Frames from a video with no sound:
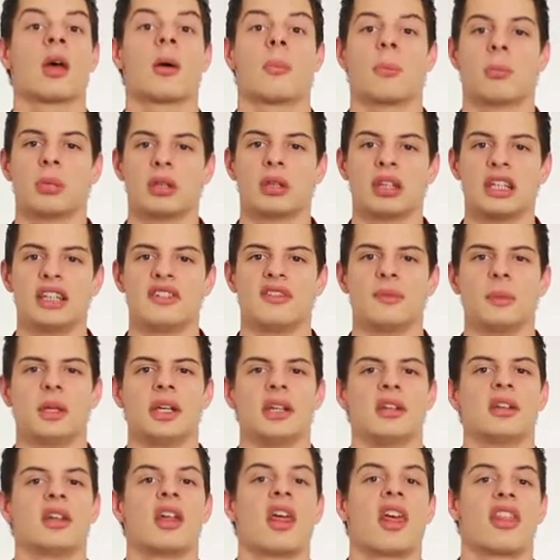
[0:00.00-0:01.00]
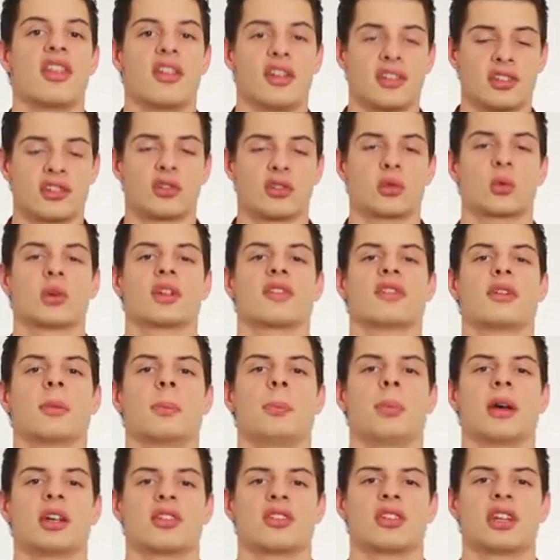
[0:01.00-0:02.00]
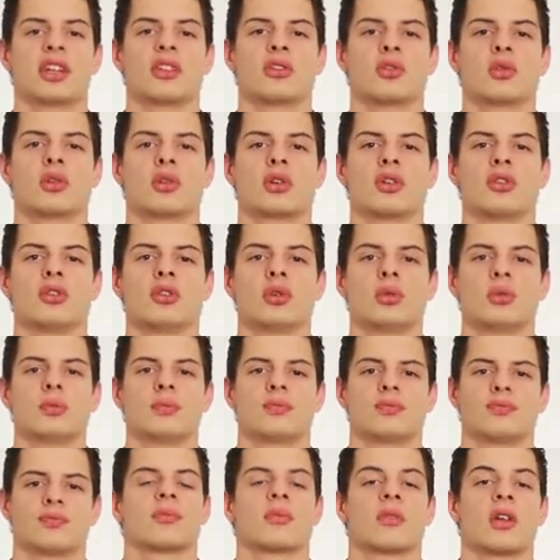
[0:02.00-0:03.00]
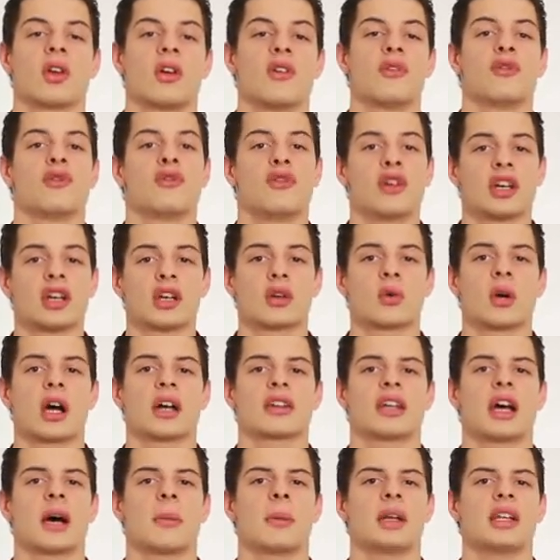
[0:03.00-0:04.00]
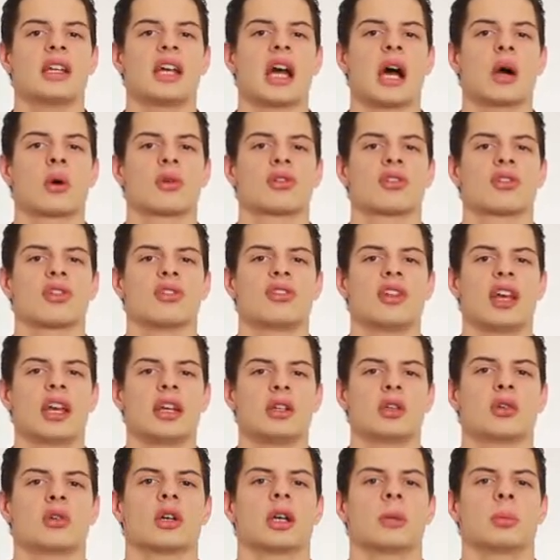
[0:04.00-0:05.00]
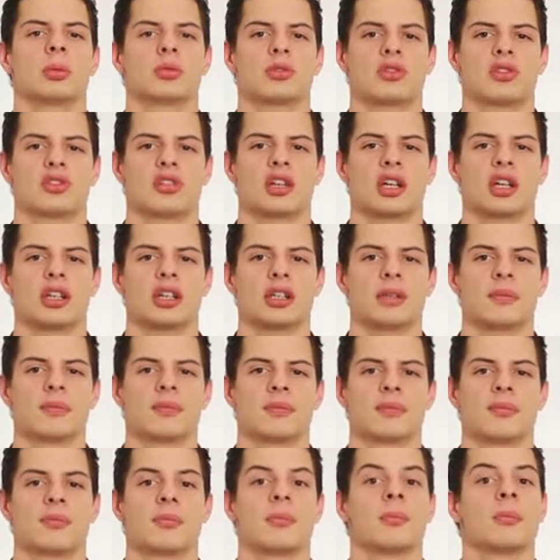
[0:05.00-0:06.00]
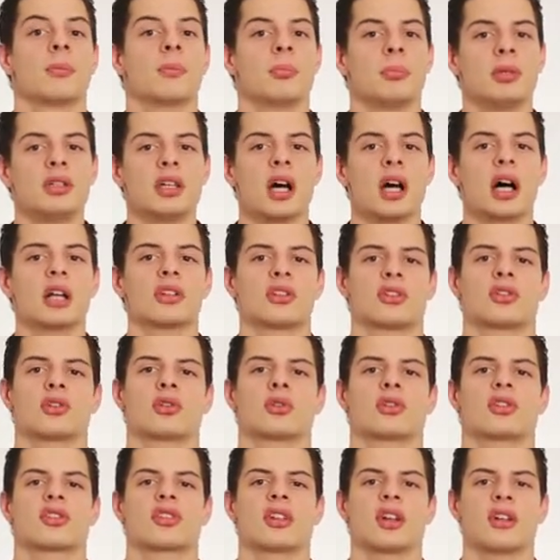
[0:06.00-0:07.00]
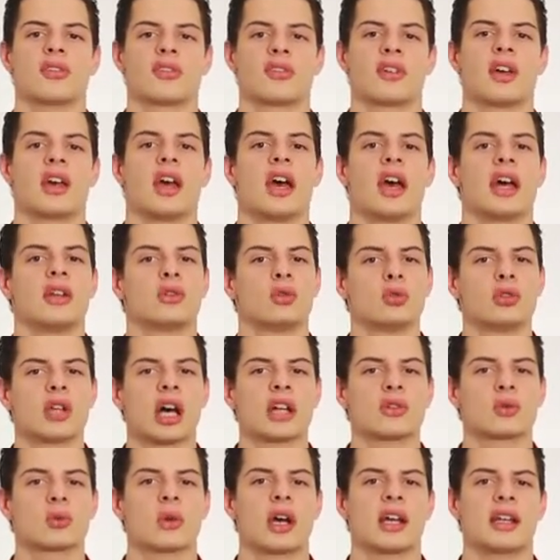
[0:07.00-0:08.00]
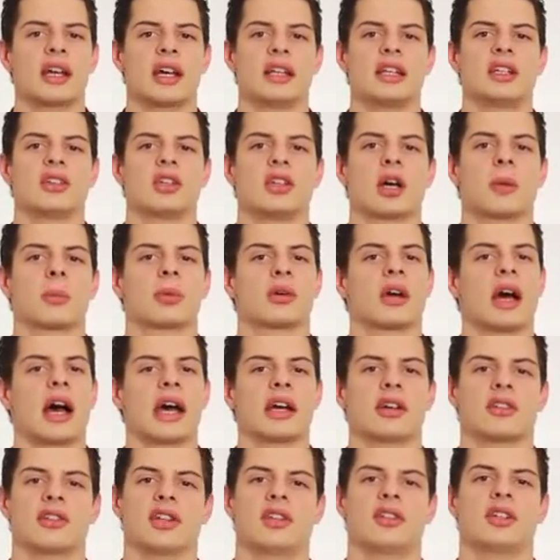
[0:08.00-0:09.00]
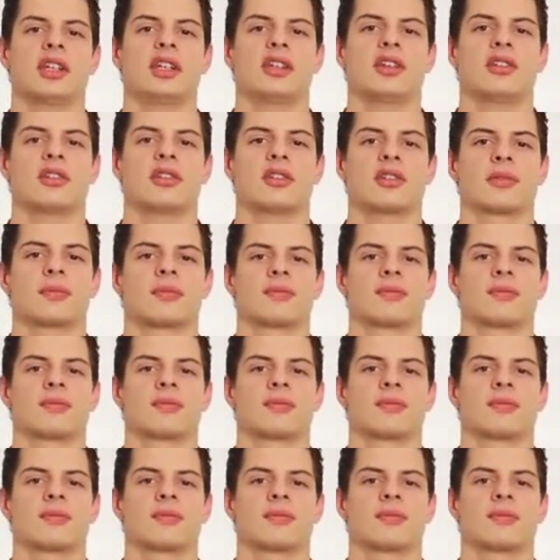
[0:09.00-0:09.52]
Believe me, this is one of the best things you can do. Figure out how many hours a day you're able to study. Be honest to yourself and do not write any number higher than needed.